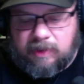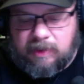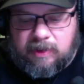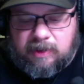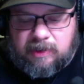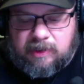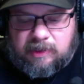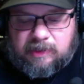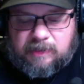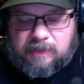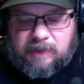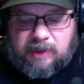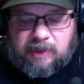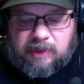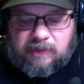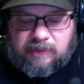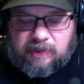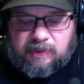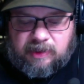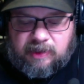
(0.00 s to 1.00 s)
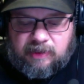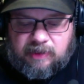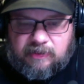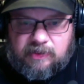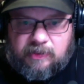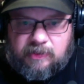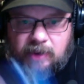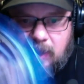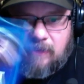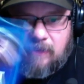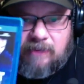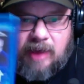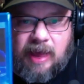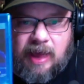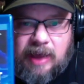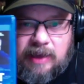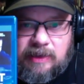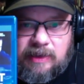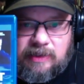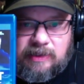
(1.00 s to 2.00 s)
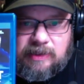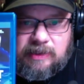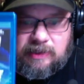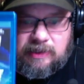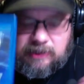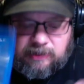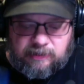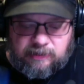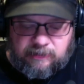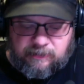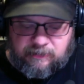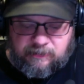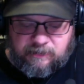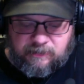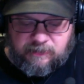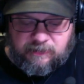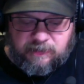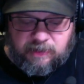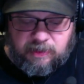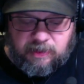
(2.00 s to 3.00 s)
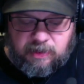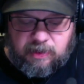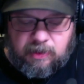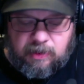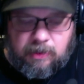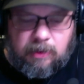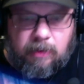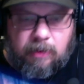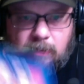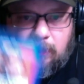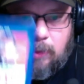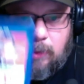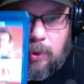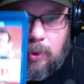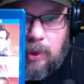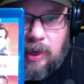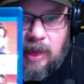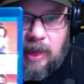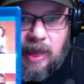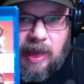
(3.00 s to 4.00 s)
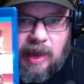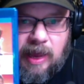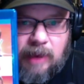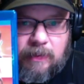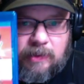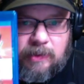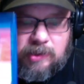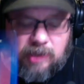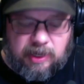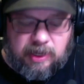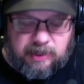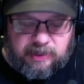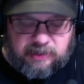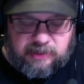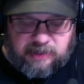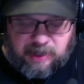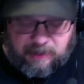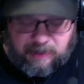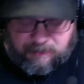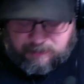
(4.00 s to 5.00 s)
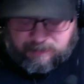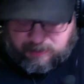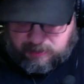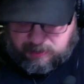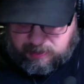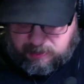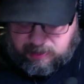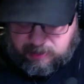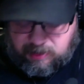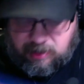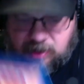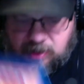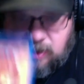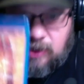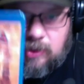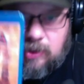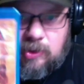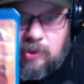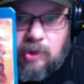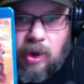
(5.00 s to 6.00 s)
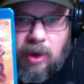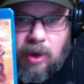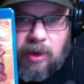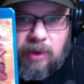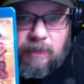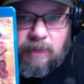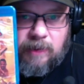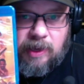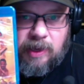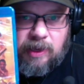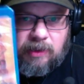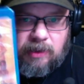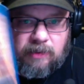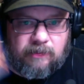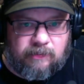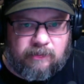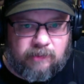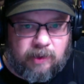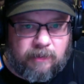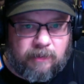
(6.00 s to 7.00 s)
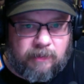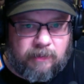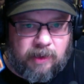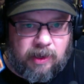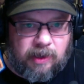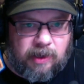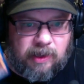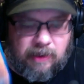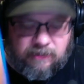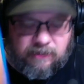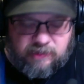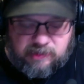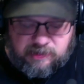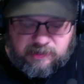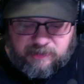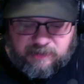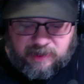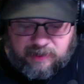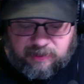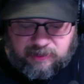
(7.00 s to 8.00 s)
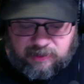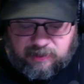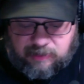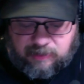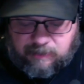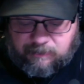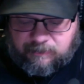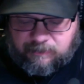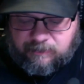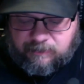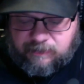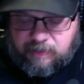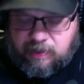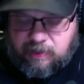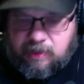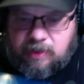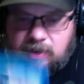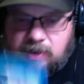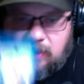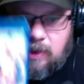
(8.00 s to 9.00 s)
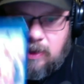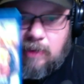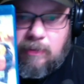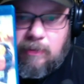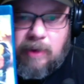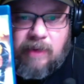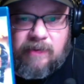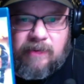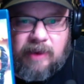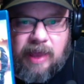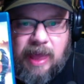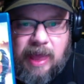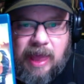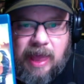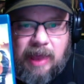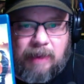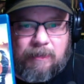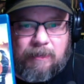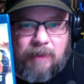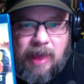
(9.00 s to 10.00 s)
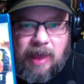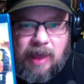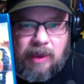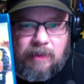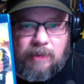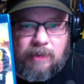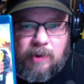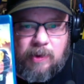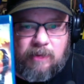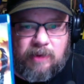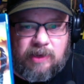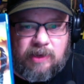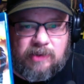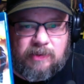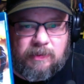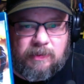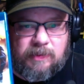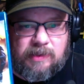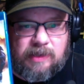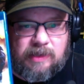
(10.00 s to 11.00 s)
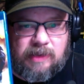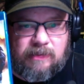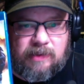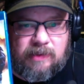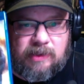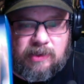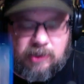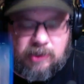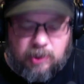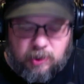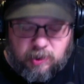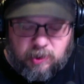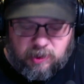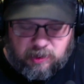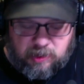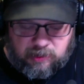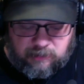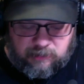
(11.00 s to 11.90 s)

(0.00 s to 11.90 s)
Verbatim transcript: Speaking of thieves, we have Heist, Mordecai with Johnny Depp, Dogma from Kevin Smith. We have an 8-pack of movies from Steven Seagal.